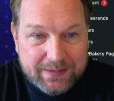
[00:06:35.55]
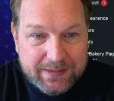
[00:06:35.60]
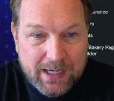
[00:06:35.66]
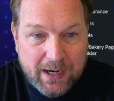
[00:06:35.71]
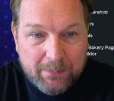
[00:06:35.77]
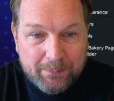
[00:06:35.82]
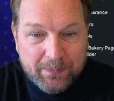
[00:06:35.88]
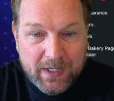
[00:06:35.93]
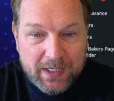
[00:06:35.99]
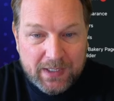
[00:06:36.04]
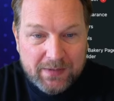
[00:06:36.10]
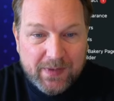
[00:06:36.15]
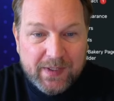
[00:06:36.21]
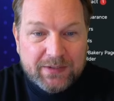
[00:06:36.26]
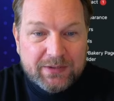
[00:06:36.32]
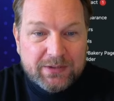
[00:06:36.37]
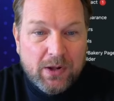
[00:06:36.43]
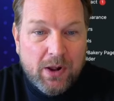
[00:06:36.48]
Now,
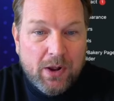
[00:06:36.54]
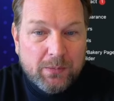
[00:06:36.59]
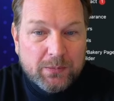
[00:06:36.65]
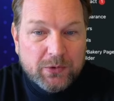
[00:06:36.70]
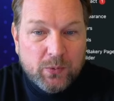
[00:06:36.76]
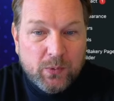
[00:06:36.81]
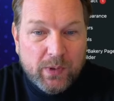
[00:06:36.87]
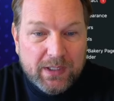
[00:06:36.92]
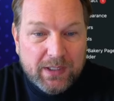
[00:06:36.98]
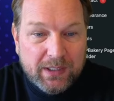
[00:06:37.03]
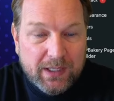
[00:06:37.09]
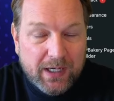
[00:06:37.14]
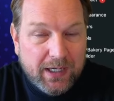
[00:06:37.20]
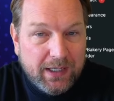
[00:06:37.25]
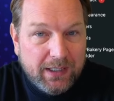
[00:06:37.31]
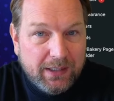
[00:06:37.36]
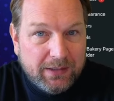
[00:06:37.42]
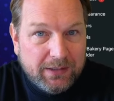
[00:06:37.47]
this comes with
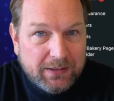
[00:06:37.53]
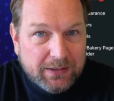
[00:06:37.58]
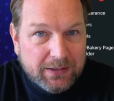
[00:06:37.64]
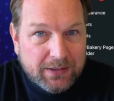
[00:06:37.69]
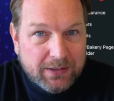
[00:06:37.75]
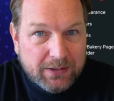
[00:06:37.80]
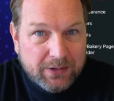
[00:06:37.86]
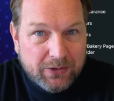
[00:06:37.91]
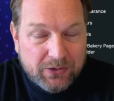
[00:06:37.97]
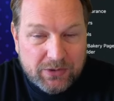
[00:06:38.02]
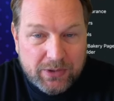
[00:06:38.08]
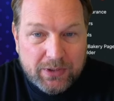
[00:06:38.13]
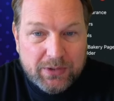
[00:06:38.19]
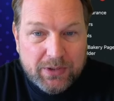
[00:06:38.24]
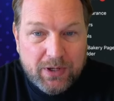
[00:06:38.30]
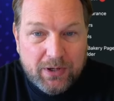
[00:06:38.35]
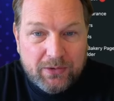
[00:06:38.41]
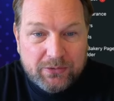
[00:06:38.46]
a
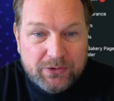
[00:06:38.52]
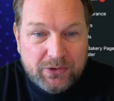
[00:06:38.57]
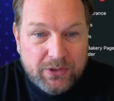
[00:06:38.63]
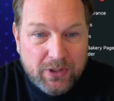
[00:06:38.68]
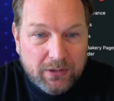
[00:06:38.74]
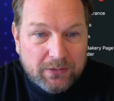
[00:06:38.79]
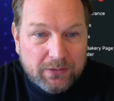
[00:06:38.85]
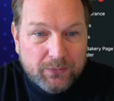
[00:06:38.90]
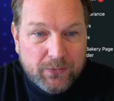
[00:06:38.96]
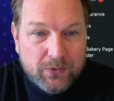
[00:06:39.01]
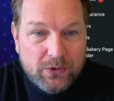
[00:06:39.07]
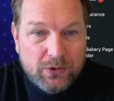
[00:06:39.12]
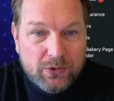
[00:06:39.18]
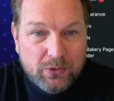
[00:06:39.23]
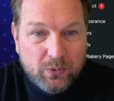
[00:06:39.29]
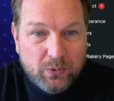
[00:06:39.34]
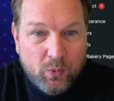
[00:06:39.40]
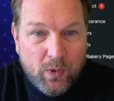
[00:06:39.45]
ton of done for
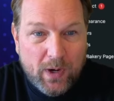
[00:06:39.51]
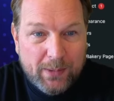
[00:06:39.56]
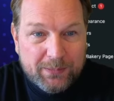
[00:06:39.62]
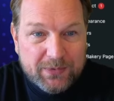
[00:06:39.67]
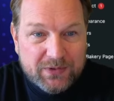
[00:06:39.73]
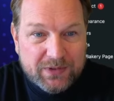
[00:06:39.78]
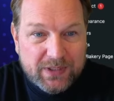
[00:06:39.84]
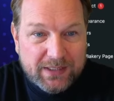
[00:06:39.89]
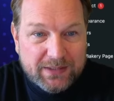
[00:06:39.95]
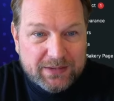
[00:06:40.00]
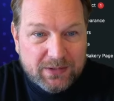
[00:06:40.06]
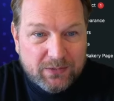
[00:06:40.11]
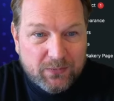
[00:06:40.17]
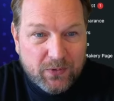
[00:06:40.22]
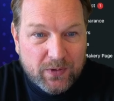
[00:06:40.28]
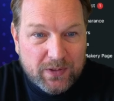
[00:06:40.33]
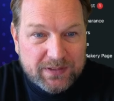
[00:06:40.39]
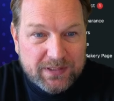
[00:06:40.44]
you websites. So
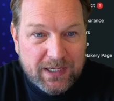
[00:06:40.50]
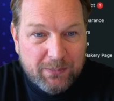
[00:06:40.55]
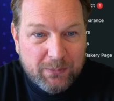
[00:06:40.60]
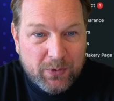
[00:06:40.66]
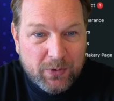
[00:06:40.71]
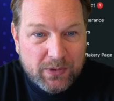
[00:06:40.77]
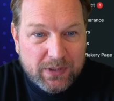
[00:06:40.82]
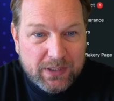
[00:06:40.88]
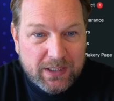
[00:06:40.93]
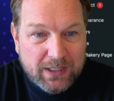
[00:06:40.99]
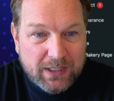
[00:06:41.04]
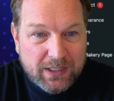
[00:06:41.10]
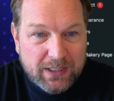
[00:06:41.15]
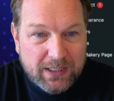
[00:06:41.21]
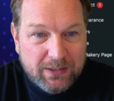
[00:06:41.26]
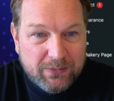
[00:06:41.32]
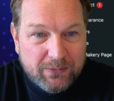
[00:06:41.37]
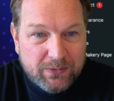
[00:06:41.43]
for example, here,
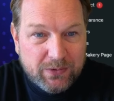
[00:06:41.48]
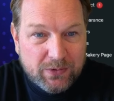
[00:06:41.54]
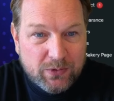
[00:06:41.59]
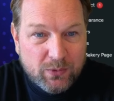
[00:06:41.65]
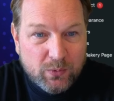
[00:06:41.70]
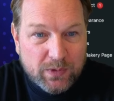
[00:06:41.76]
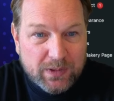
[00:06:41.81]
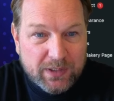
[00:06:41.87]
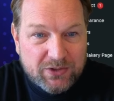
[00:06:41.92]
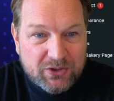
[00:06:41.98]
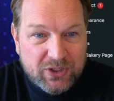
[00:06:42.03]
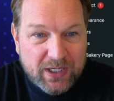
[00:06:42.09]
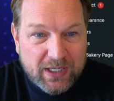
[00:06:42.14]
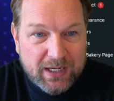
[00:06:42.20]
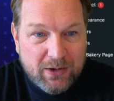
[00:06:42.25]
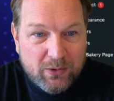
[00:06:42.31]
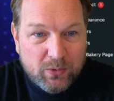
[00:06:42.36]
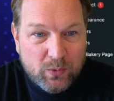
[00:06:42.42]
if you want to
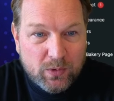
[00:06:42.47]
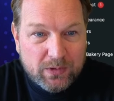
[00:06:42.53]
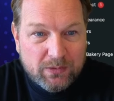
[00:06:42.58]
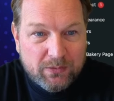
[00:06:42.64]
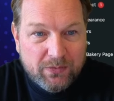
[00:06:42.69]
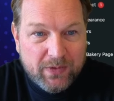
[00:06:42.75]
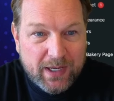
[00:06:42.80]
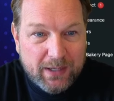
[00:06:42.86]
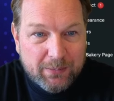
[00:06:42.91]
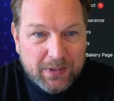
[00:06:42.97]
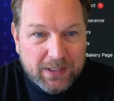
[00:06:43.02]
check out one of them